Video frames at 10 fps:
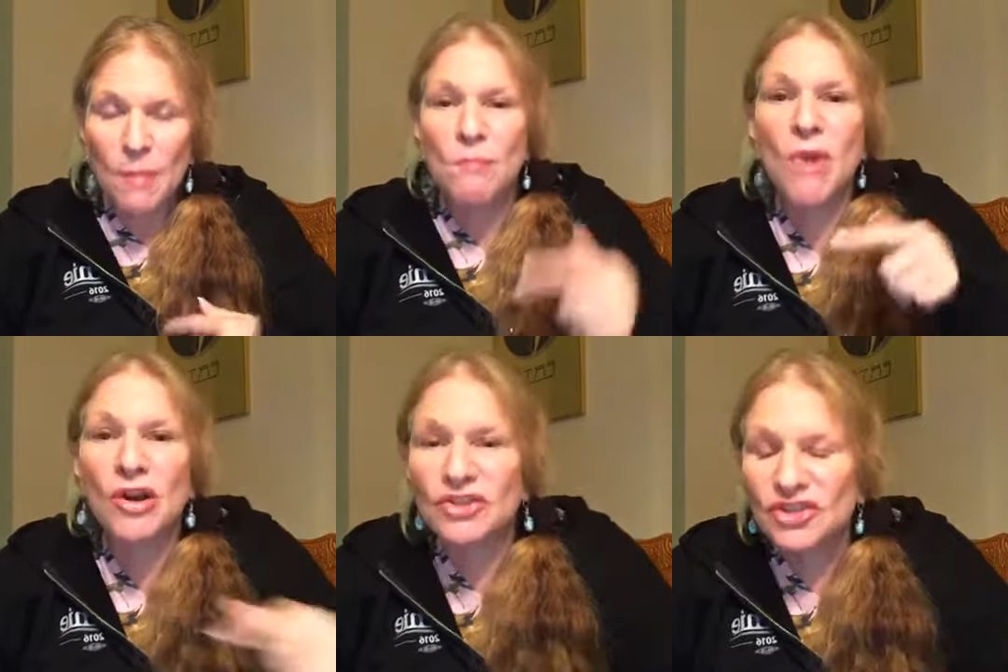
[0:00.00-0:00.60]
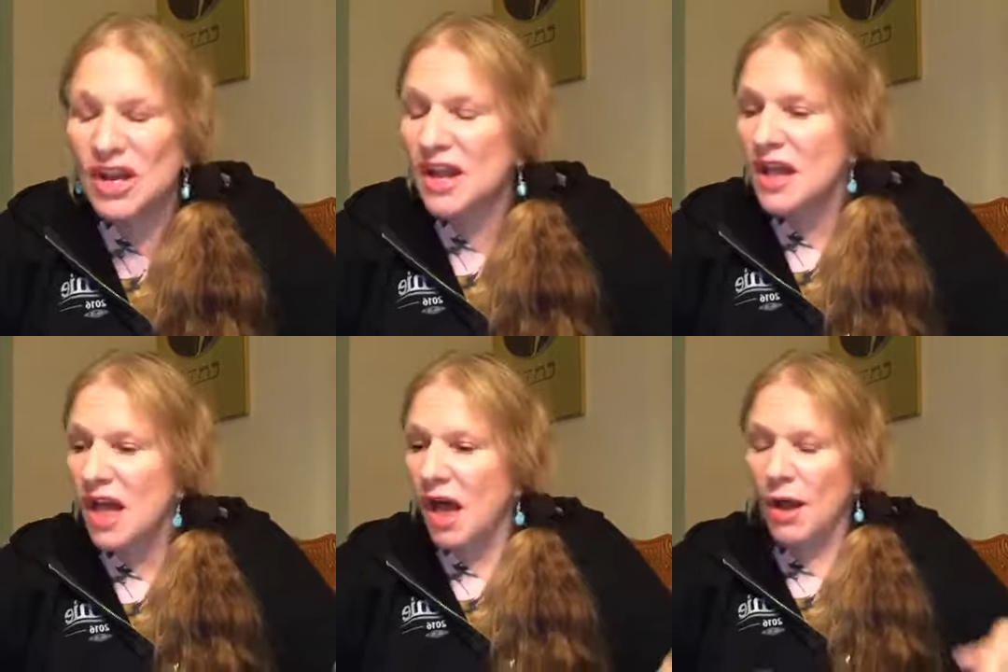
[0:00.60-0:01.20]
Marsha,
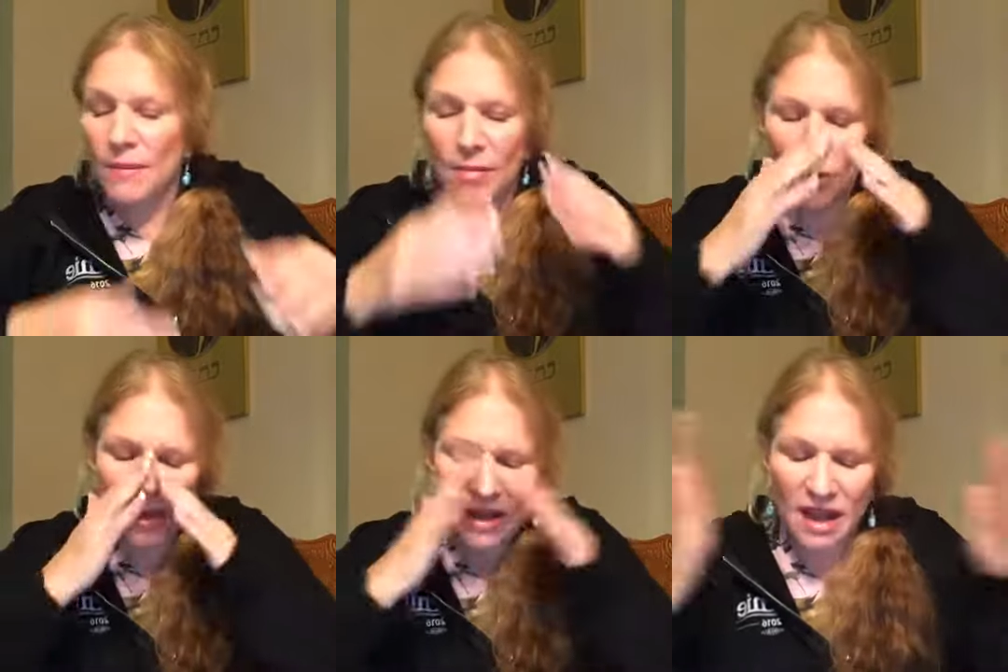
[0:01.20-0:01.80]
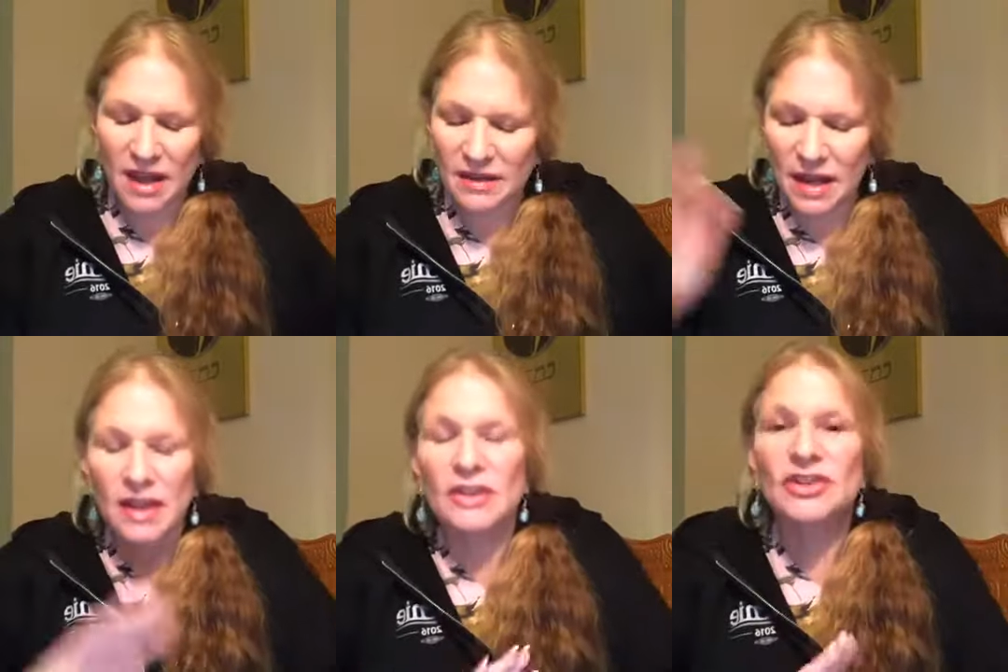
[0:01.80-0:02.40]
um, oh my God,
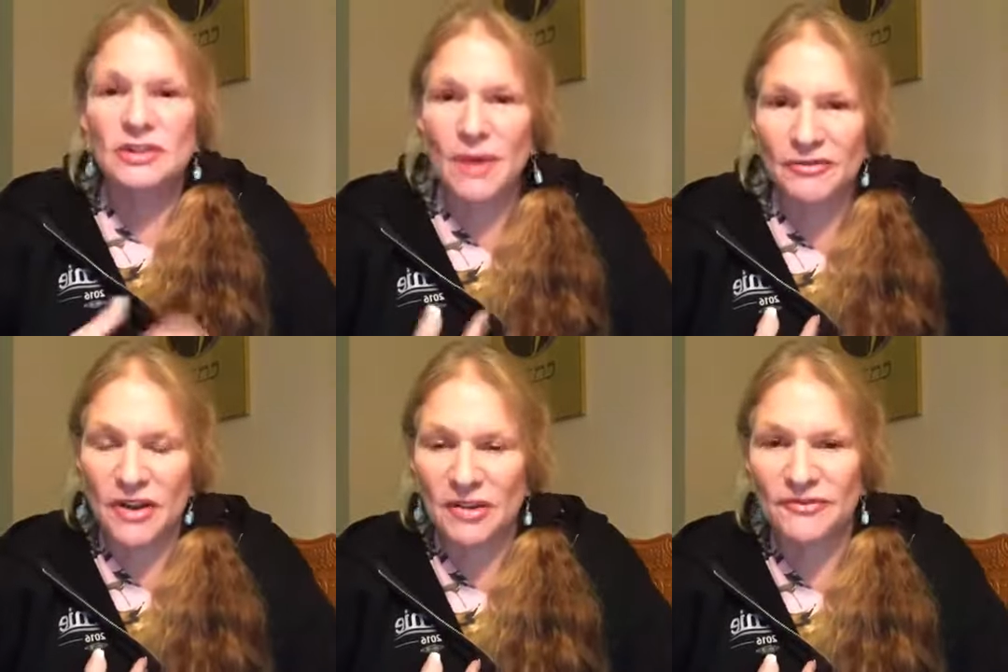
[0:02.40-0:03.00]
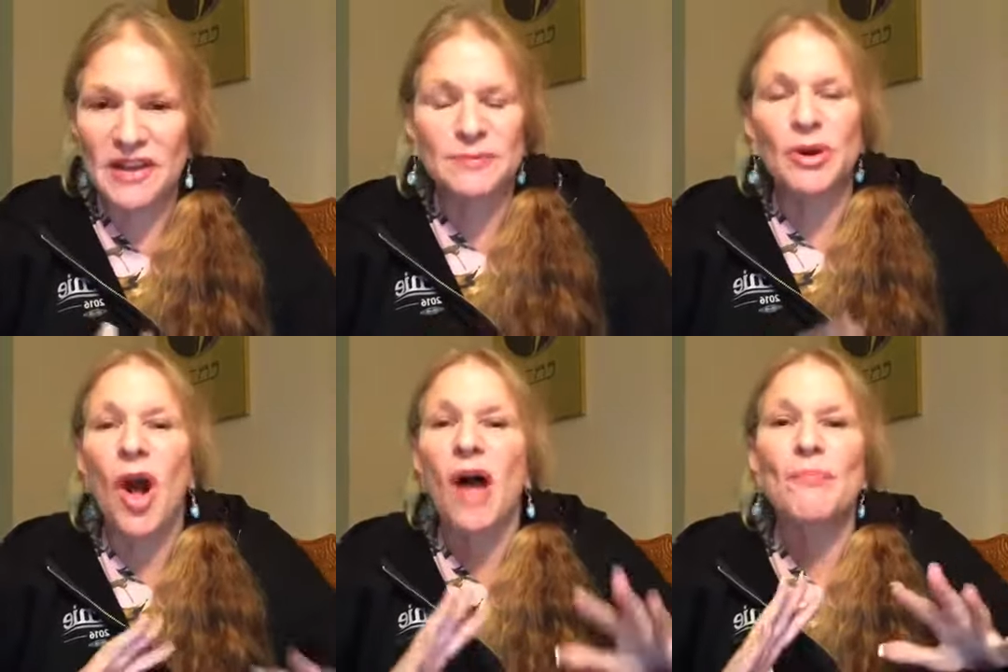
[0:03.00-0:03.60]
she's my friend on Facebook.